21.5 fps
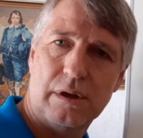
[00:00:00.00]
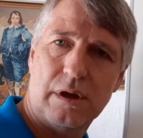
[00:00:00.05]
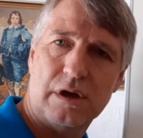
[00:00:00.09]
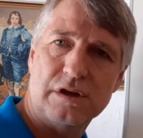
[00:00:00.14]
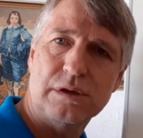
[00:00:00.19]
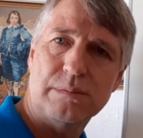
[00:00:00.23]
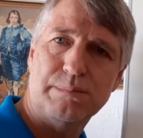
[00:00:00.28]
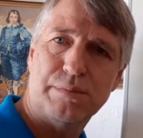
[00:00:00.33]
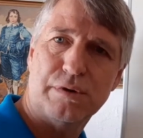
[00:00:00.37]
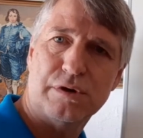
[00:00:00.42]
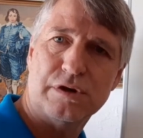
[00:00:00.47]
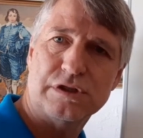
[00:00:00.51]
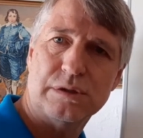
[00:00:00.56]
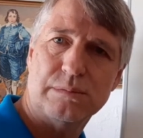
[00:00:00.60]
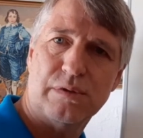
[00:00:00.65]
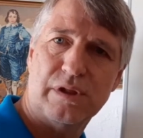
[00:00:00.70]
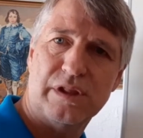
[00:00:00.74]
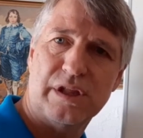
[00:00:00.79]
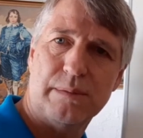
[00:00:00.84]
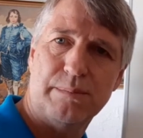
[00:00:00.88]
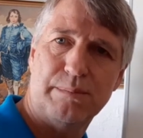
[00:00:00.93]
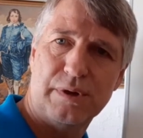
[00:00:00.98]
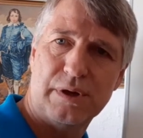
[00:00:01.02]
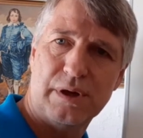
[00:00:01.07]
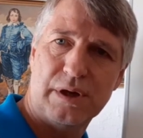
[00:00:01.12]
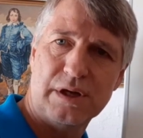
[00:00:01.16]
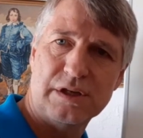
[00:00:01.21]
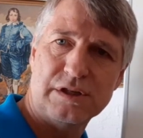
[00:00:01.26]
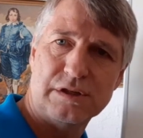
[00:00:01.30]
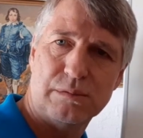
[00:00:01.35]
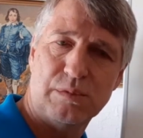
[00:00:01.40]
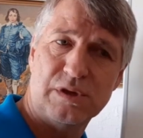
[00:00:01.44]
Now, is it possible that
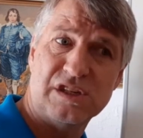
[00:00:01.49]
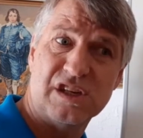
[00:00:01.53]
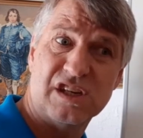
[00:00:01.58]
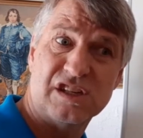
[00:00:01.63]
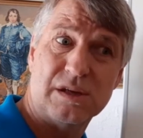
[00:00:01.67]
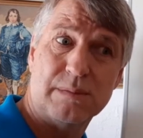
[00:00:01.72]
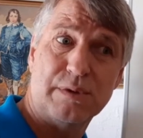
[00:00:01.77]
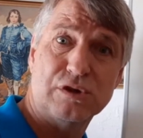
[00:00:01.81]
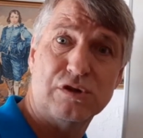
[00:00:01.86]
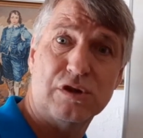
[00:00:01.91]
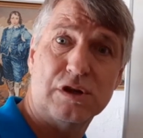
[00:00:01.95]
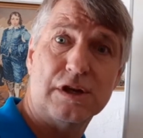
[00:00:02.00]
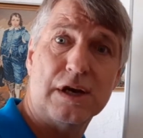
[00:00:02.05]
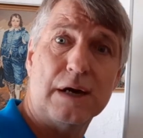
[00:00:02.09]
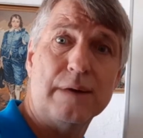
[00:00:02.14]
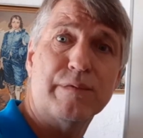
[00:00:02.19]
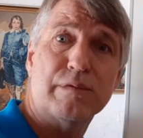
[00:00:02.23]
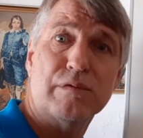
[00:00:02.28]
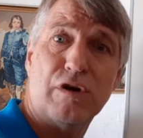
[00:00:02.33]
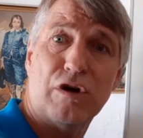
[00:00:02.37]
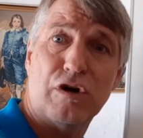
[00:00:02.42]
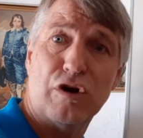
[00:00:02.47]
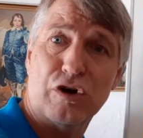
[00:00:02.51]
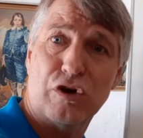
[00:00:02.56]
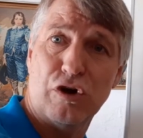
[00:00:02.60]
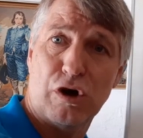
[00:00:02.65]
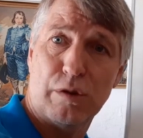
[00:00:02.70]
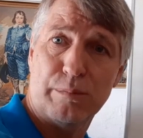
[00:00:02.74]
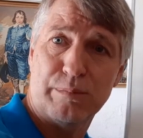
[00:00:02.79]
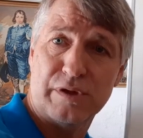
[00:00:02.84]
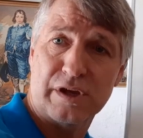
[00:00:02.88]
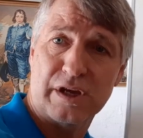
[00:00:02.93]
birds, which are supposed to come from
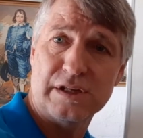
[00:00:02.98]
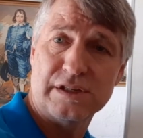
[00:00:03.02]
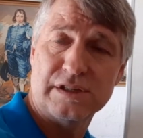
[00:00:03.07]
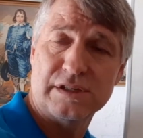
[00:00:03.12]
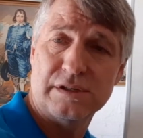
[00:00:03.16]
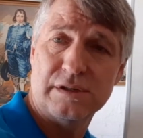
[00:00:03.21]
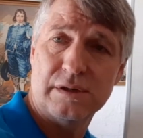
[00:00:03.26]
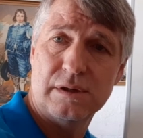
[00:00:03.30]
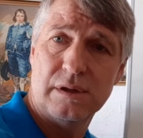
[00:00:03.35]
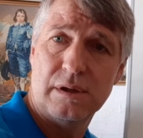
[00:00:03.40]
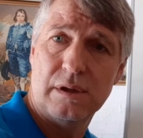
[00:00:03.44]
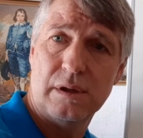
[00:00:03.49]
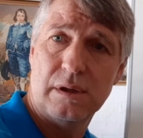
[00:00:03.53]
Archaeopteryx,